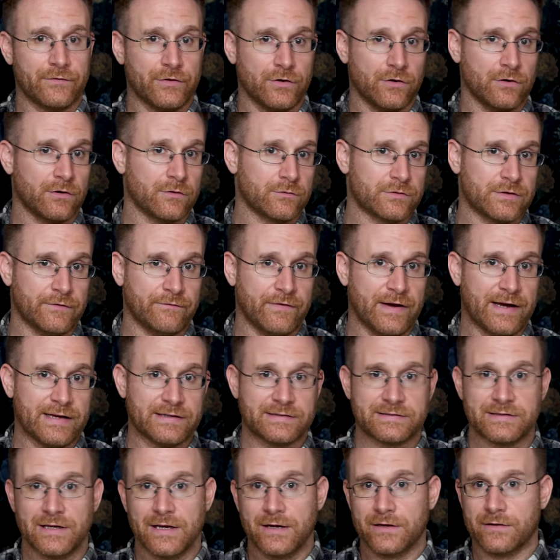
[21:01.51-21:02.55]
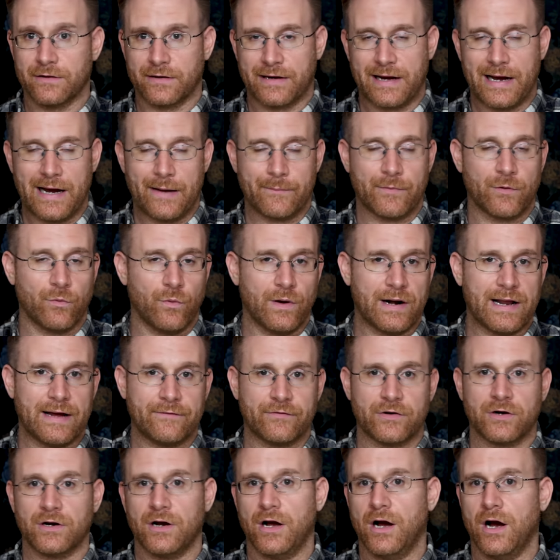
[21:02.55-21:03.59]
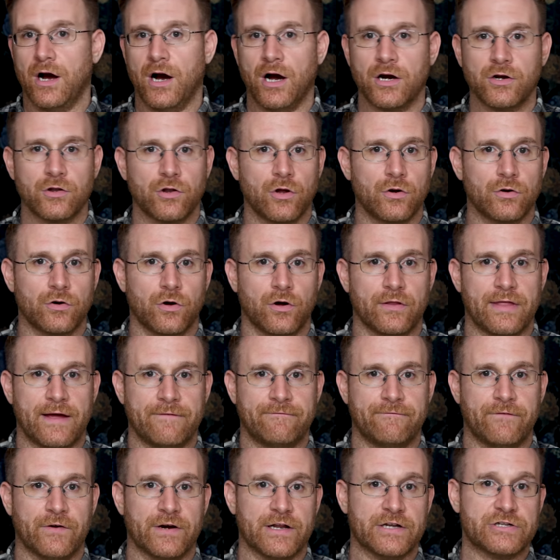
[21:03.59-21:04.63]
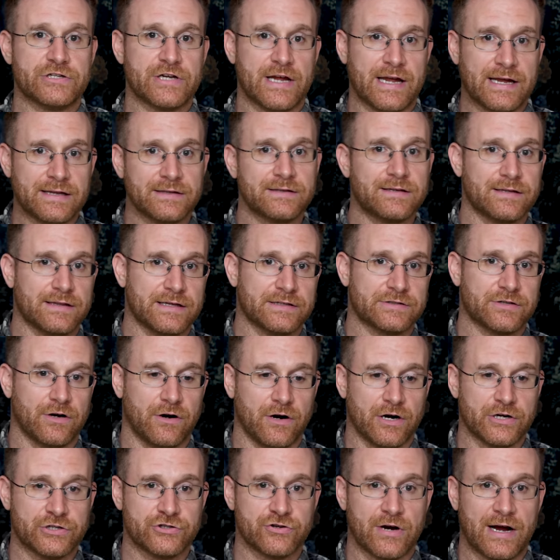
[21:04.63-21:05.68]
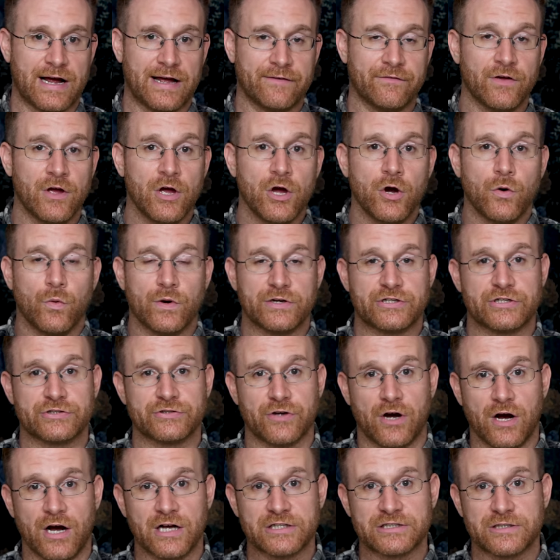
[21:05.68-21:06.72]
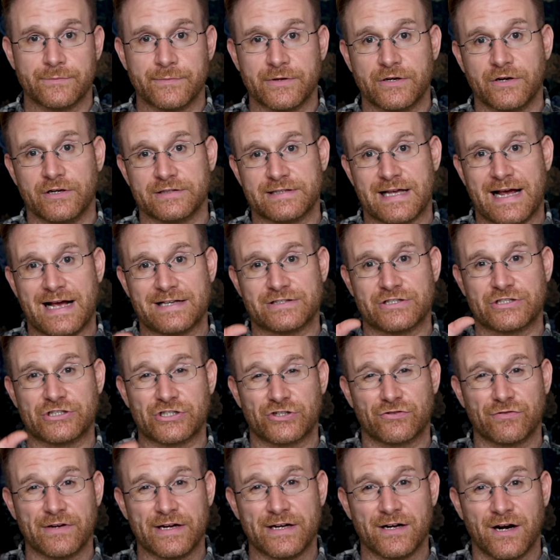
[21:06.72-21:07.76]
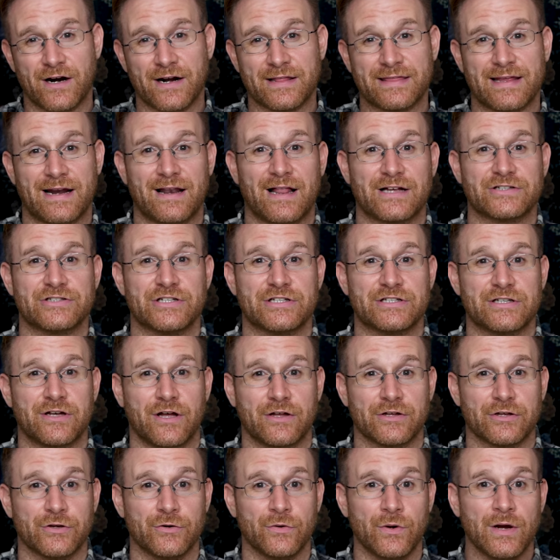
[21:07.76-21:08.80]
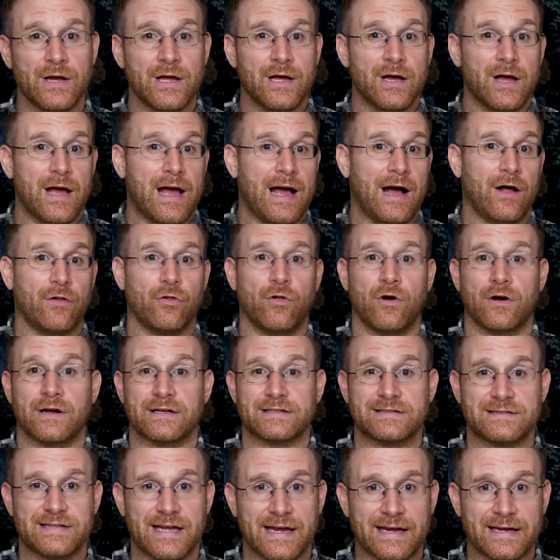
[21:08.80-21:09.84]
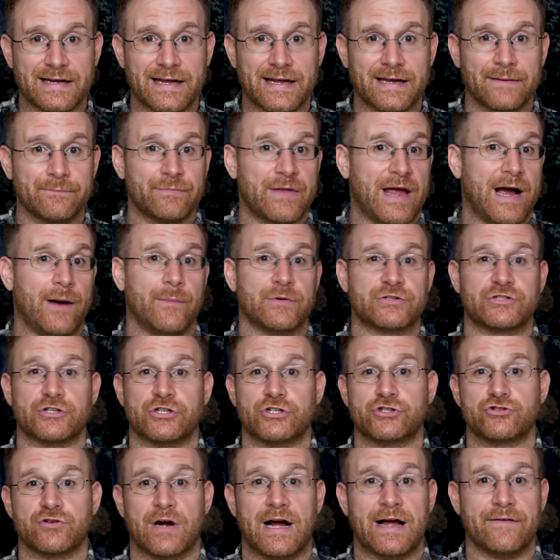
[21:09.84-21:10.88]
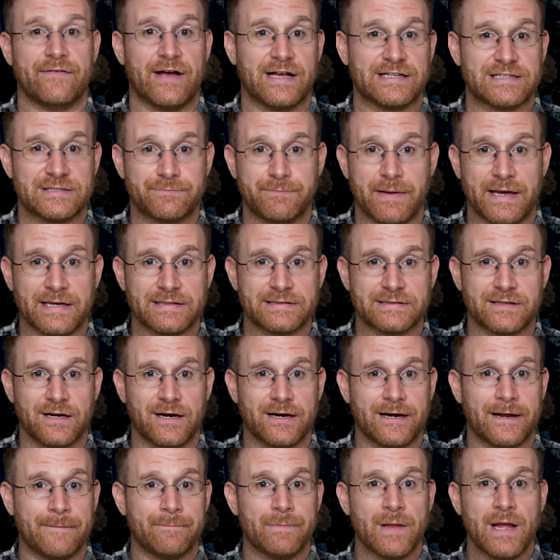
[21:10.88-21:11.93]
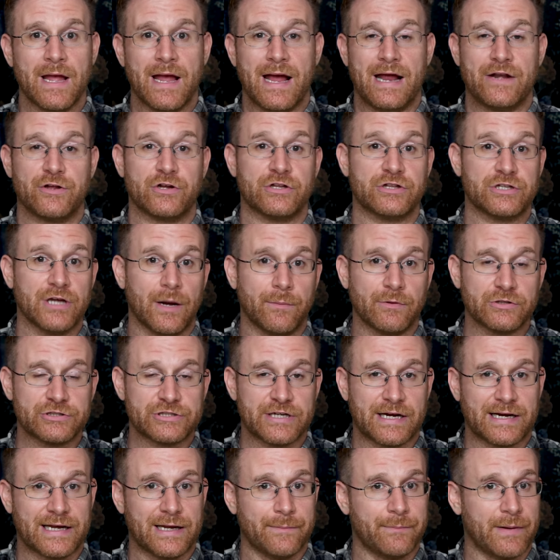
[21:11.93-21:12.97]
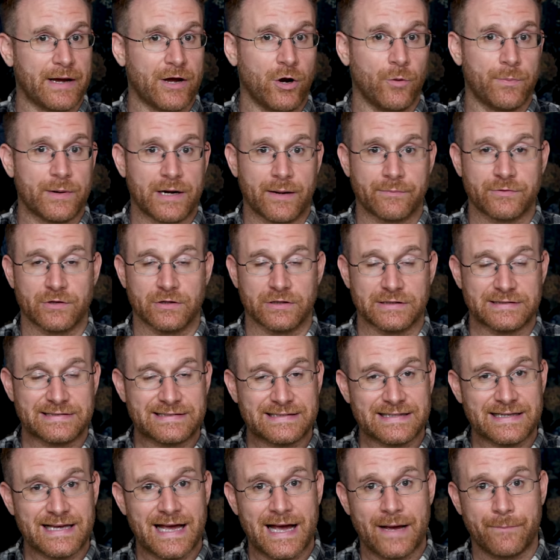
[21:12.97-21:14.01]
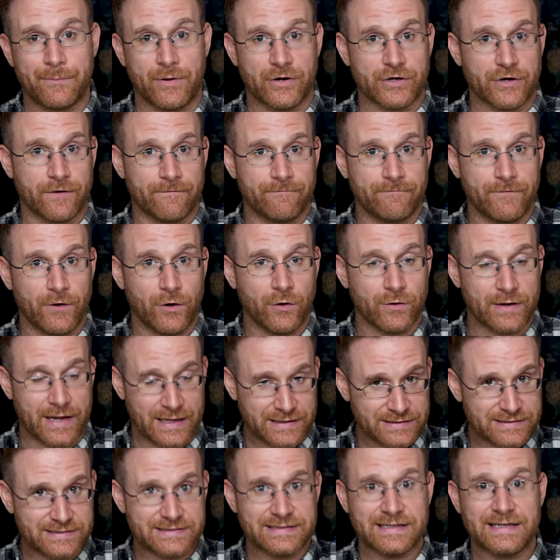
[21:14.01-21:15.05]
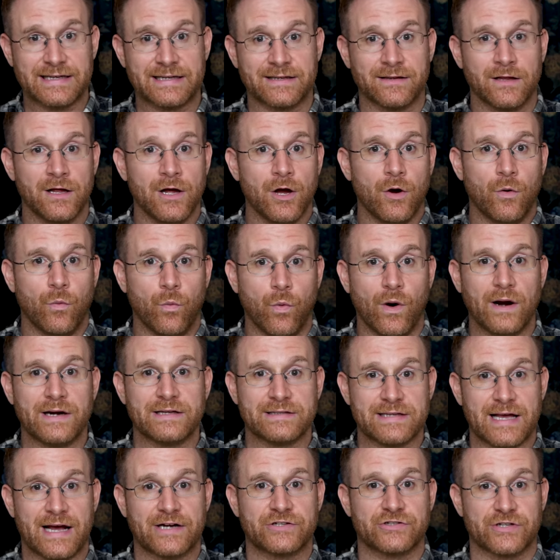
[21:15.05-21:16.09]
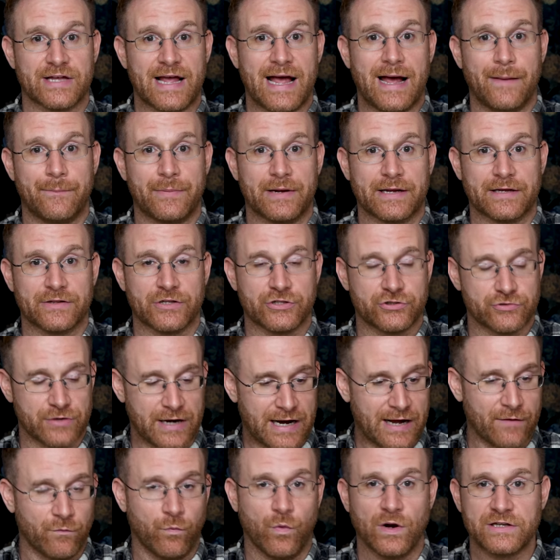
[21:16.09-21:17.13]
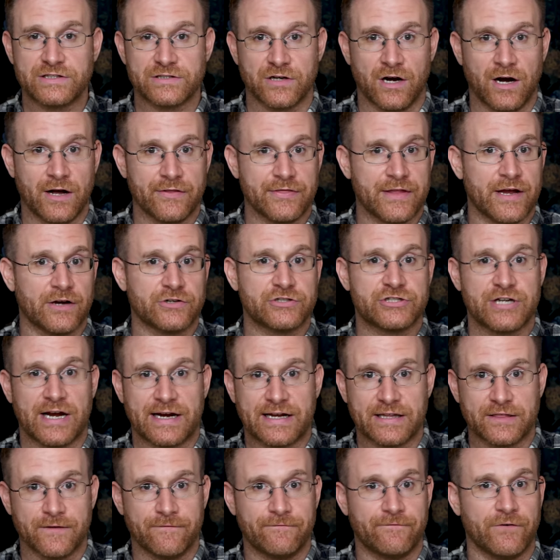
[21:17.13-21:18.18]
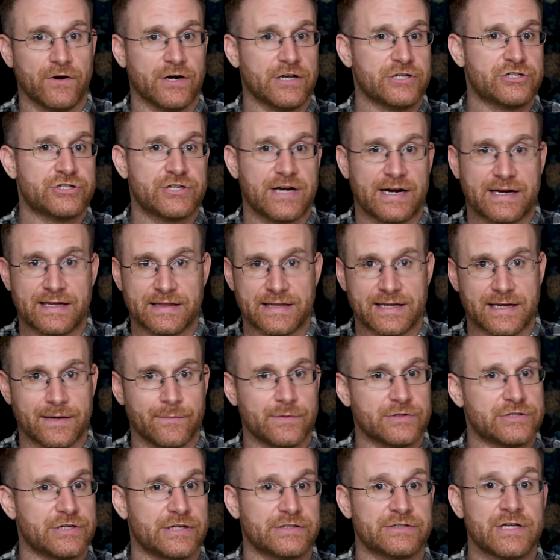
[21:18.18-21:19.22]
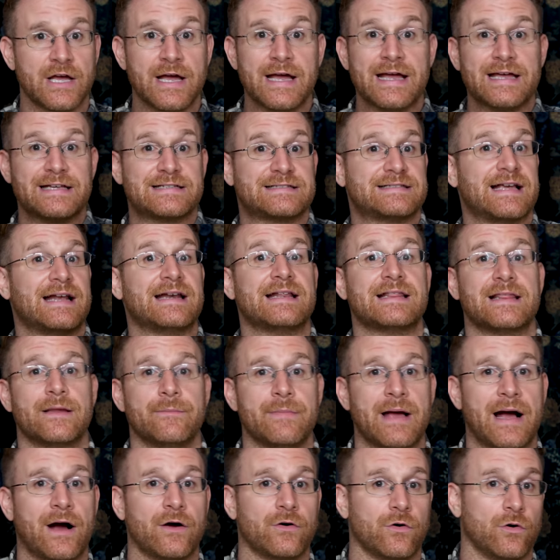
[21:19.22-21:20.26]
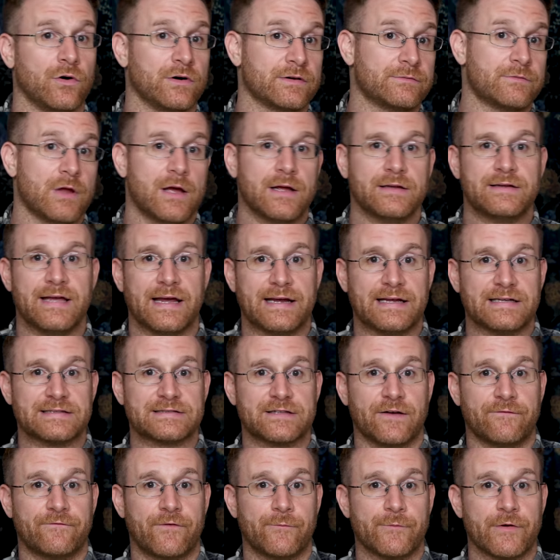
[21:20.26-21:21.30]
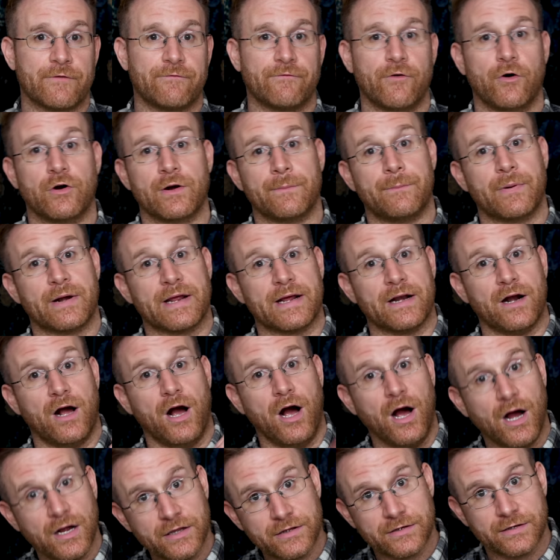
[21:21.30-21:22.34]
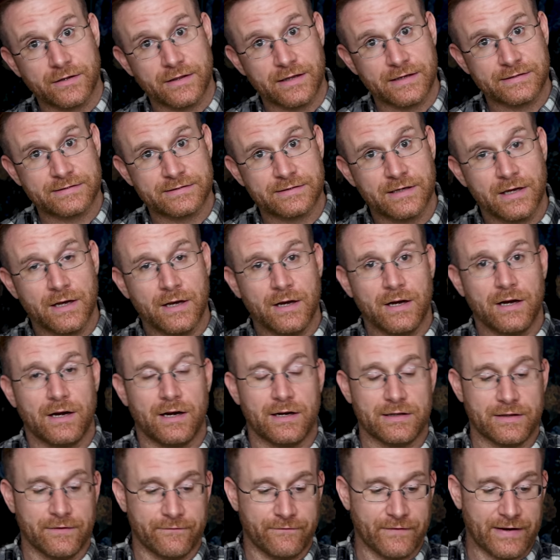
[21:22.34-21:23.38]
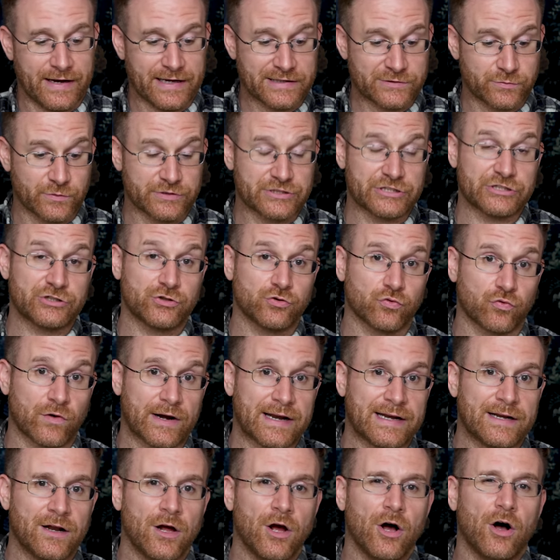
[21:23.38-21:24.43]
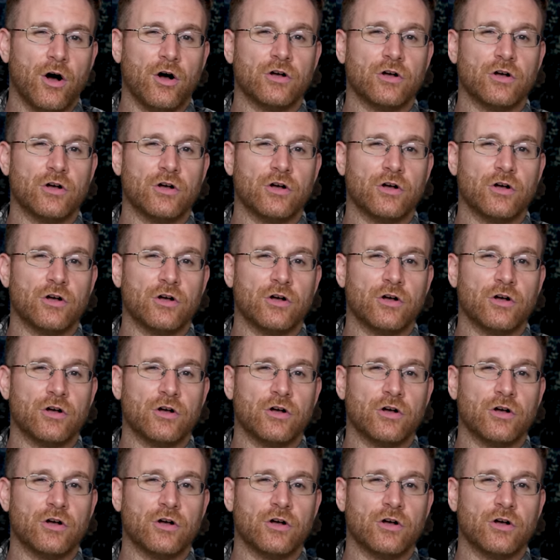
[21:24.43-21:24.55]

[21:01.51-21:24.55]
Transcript: of your device, your camera, whatever, unload all that footage into this hard drive, which is awesome because it has a screen on it that'll actually tell you how long it's taking, how much of the drive has space on it, and you can double check it by opening up the LaCie app on your phone and seeing what is actually happening in the drive, what's on there, checking the footage, checking the images, sending them out, or taking stuff from your phone and putting it onto this device, which is great.